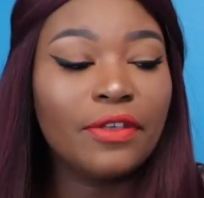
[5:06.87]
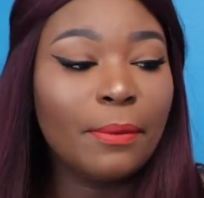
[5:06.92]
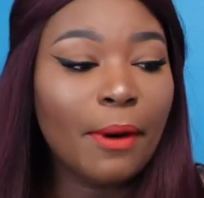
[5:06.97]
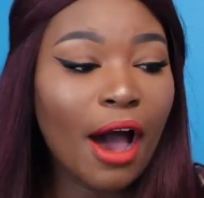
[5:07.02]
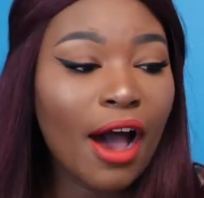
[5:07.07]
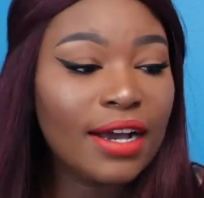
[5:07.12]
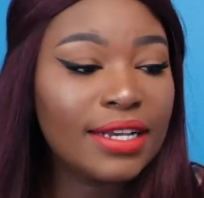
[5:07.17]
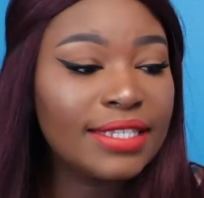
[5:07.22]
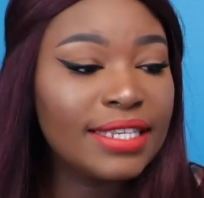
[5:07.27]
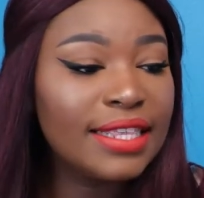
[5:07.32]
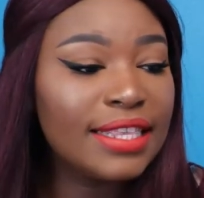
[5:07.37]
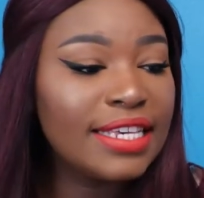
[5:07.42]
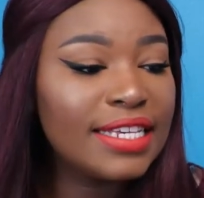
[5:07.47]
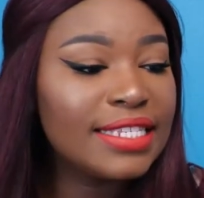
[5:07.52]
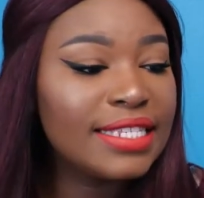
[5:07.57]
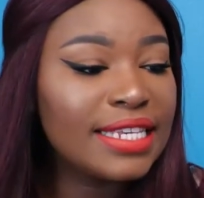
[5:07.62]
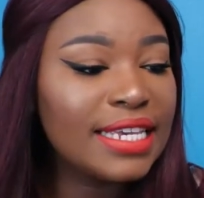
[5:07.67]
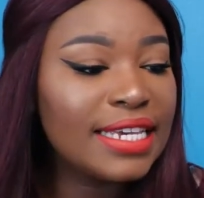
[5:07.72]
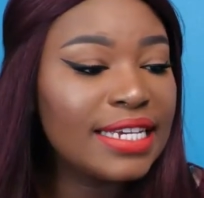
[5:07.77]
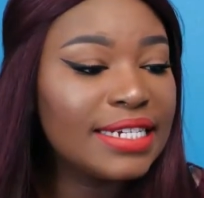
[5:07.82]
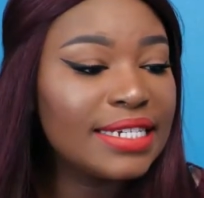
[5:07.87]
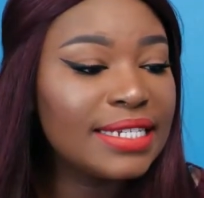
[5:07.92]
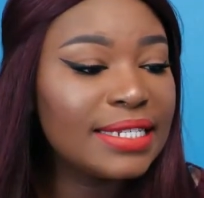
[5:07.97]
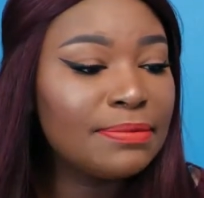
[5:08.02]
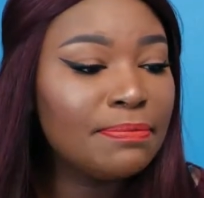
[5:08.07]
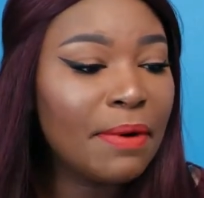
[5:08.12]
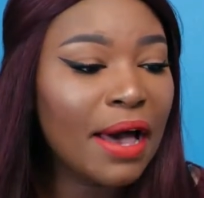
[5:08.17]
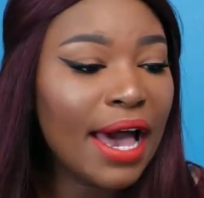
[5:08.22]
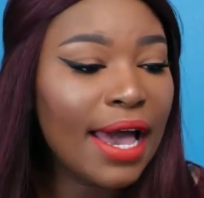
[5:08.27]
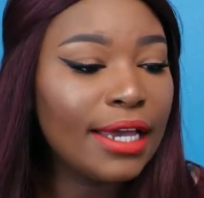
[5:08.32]
the box, this is
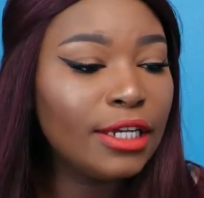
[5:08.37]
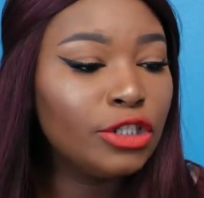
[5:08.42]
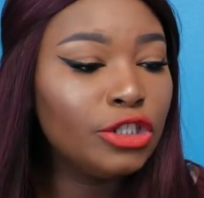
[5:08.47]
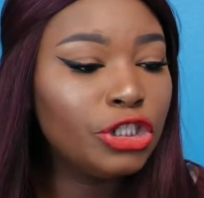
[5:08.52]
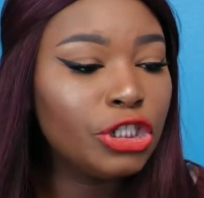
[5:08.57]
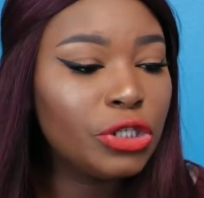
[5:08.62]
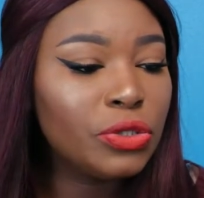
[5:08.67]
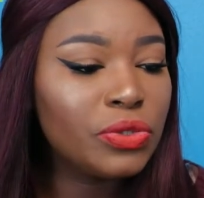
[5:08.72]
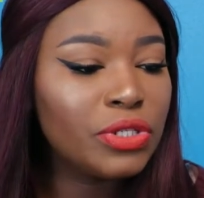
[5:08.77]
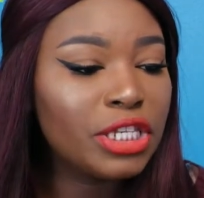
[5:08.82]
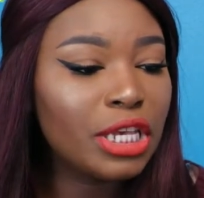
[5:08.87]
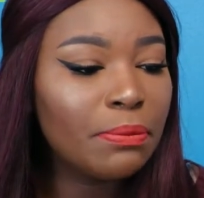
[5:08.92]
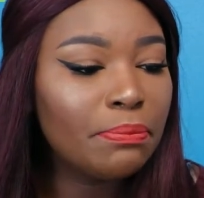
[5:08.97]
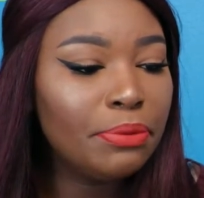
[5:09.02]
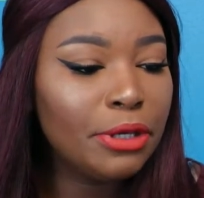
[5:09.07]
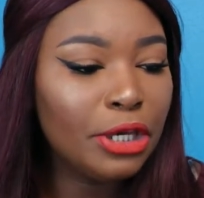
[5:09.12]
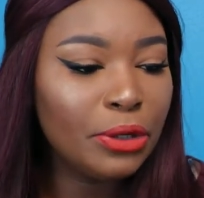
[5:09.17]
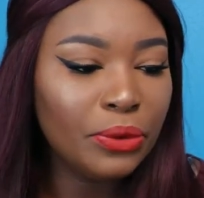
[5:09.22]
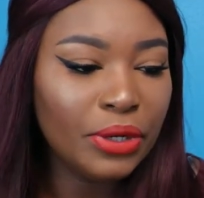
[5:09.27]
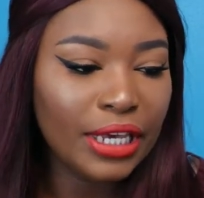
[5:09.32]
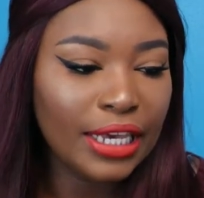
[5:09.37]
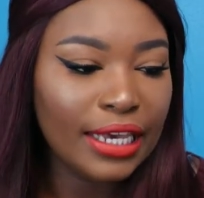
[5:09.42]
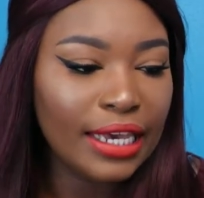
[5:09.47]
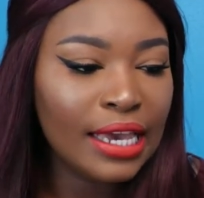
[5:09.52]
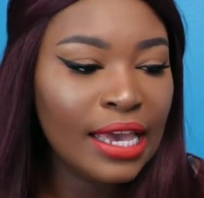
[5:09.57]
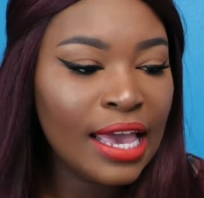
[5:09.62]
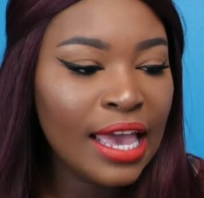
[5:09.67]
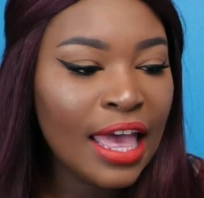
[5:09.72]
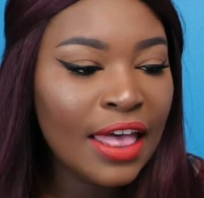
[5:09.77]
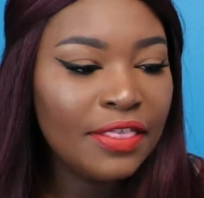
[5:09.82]
by Juice
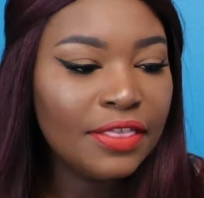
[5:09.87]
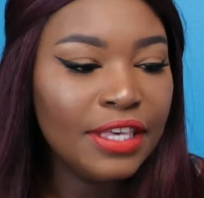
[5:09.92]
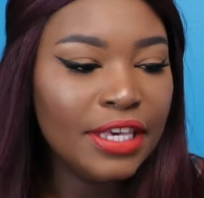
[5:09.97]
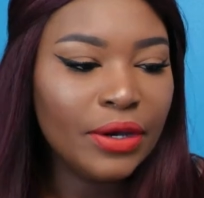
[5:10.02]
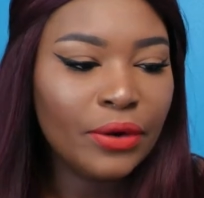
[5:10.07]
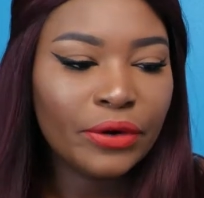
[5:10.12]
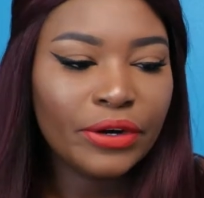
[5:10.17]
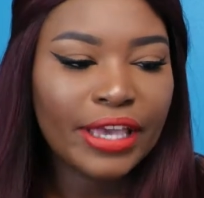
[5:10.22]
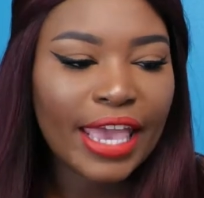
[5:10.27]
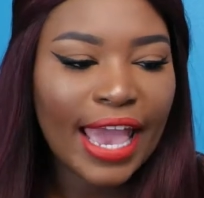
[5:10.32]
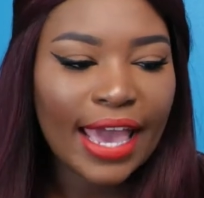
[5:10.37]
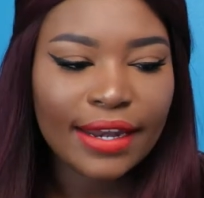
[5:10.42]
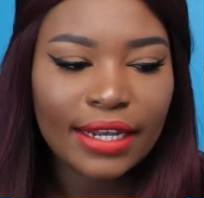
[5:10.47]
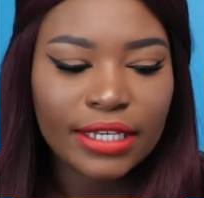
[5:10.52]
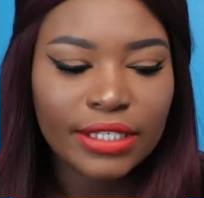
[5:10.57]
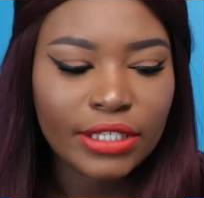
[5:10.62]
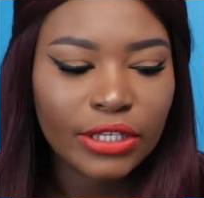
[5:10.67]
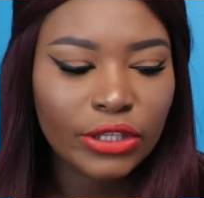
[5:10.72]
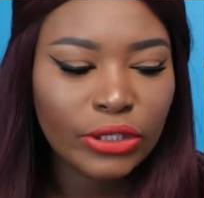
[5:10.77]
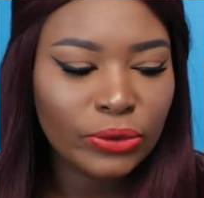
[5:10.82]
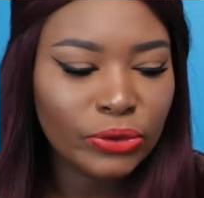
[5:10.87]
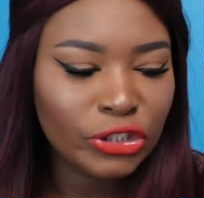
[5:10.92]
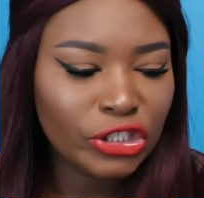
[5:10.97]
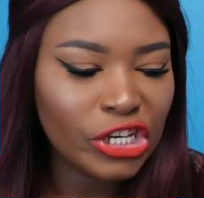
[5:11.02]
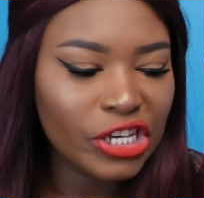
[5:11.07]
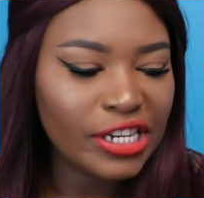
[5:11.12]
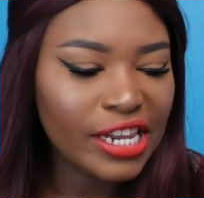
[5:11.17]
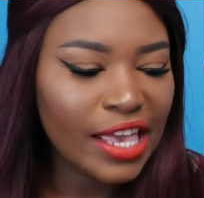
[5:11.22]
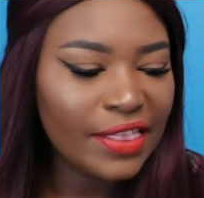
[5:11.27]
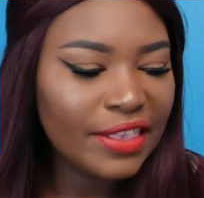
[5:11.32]
Beauty, the Organic
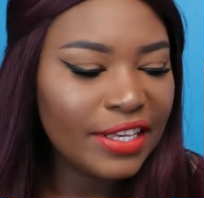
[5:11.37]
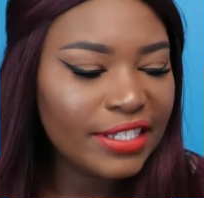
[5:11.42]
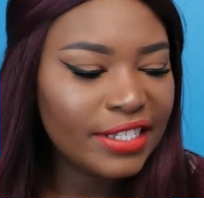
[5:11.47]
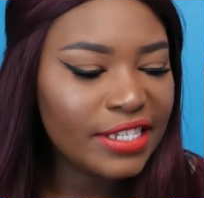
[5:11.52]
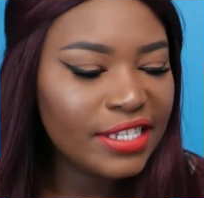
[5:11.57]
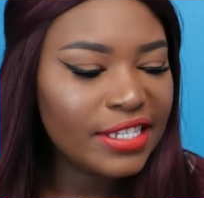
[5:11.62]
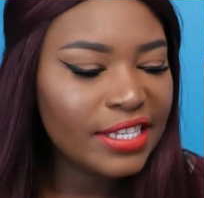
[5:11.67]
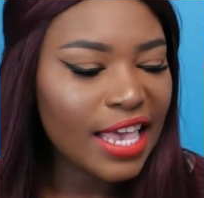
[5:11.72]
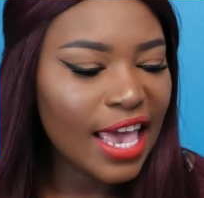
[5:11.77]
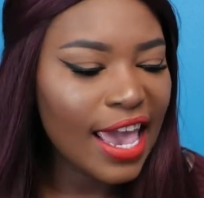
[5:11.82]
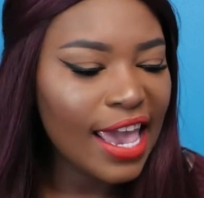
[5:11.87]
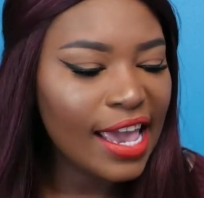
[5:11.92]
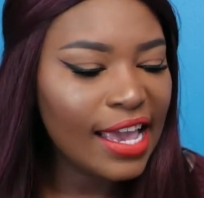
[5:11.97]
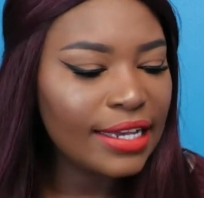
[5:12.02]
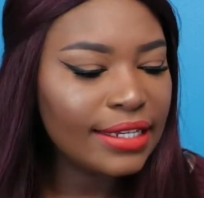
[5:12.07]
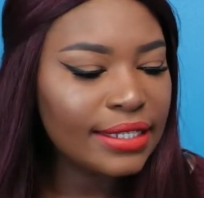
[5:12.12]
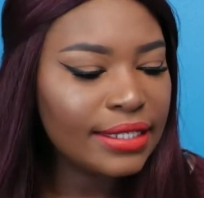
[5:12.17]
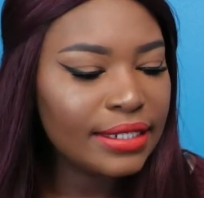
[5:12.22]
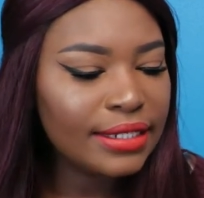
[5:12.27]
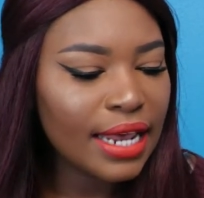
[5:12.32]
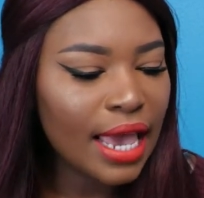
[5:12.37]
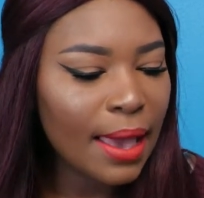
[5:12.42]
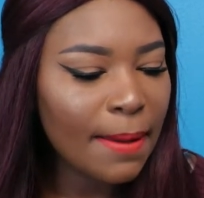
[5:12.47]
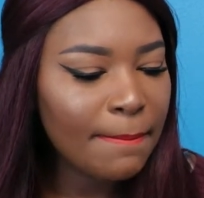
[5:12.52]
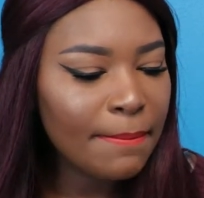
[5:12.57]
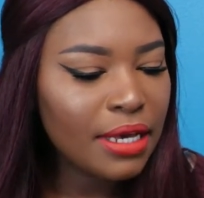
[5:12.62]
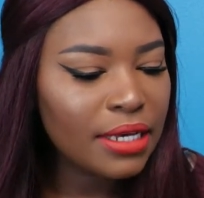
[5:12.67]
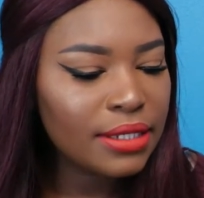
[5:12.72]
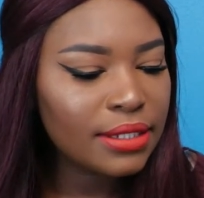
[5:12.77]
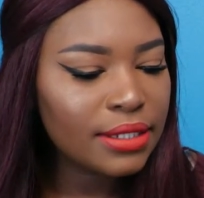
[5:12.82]
Solution, and this is a
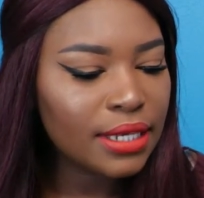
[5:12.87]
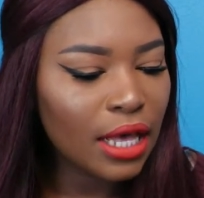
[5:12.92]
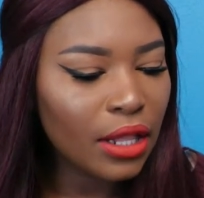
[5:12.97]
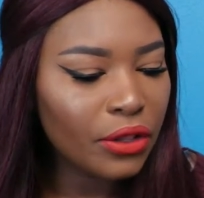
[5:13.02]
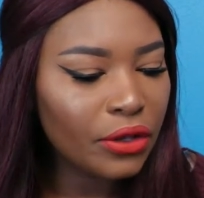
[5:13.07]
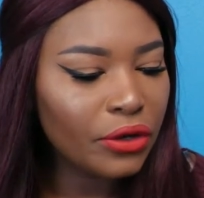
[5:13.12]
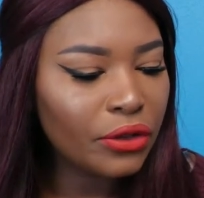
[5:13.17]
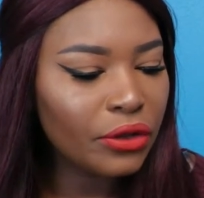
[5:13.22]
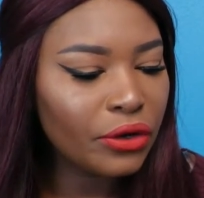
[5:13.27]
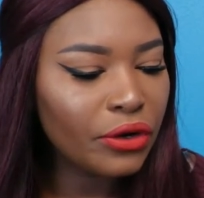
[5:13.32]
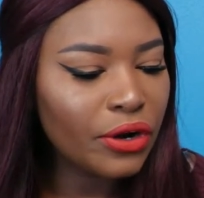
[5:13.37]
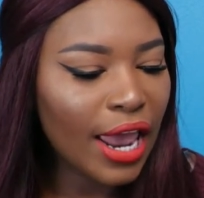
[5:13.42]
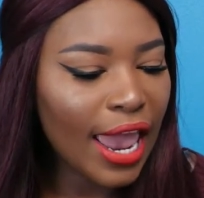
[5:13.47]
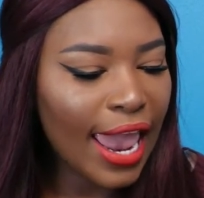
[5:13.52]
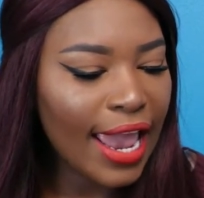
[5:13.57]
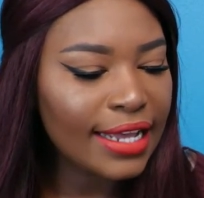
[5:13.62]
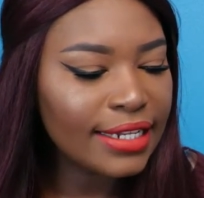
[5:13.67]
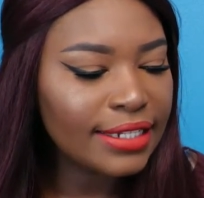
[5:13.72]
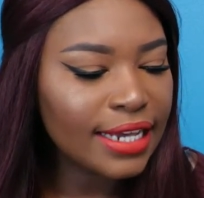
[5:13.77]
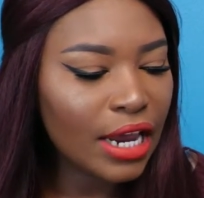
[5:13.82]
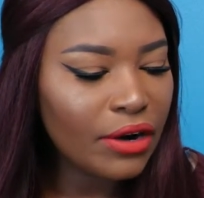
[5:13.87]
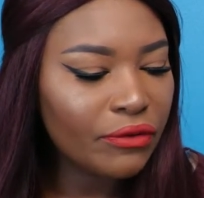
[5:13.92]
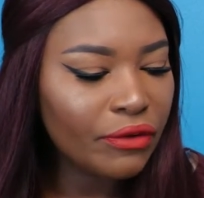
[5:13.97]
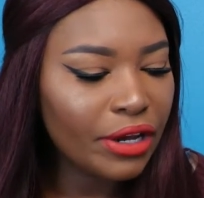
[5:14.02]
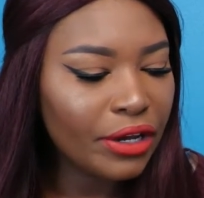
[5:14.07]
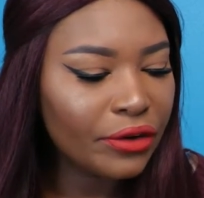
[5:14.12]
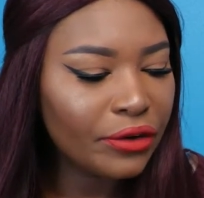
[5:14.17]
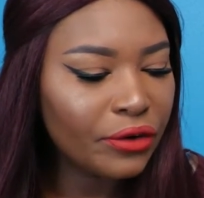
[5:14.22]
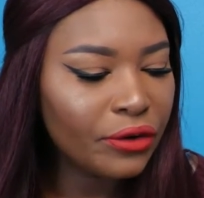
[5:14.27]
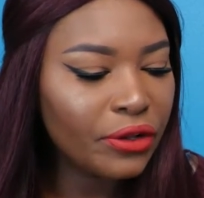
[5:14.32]
Stem Cellular
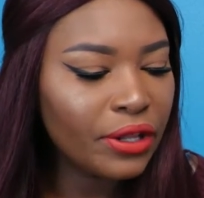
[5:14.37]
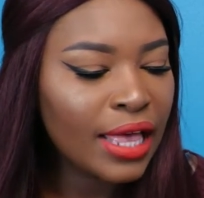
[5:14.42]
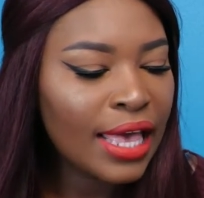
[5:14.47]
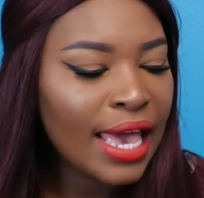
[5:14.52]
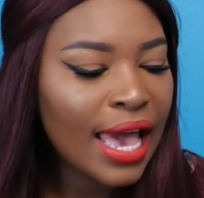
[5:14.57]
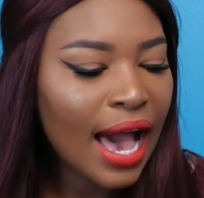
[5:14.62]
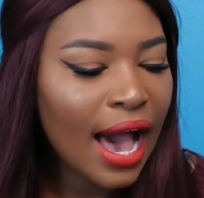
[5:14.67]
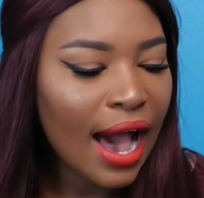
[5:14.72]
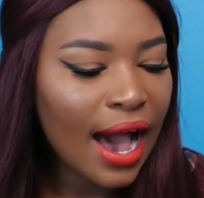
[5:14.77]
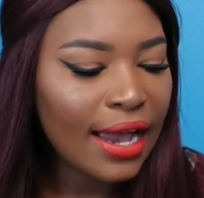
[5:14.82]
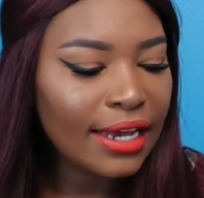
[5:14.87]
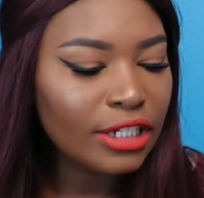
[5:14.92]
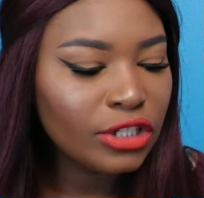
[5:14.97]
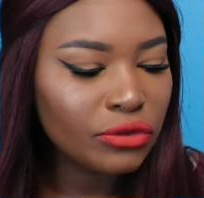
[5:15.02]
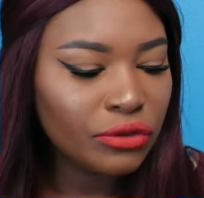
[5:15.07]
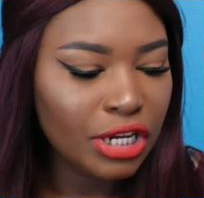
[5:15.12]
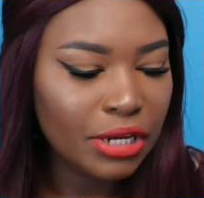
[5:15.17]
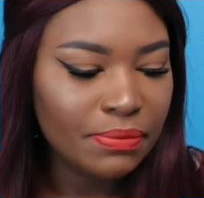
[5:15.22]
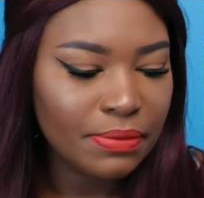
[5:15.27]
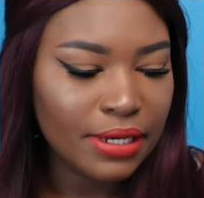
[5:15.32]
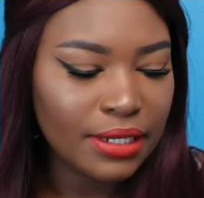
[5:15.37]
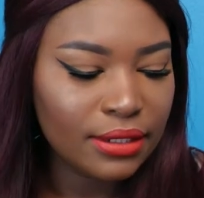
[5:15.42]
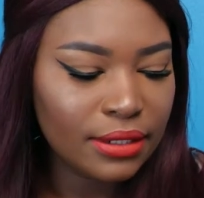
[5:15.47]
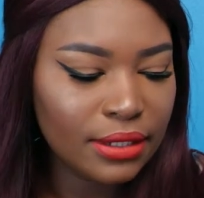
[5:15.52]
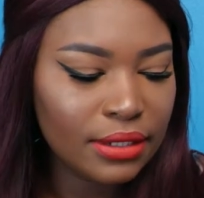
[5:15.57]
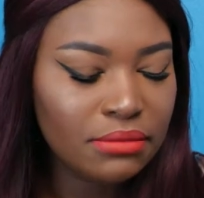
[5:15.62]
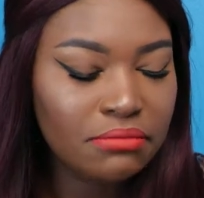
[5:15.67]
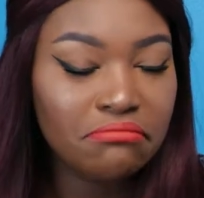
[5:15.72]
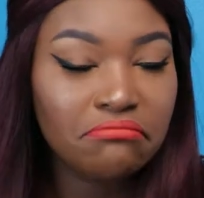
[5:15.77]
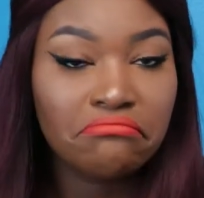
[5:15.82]
Anti-Wrinkle Eye
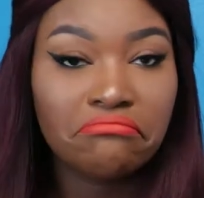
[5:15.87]
Treatment.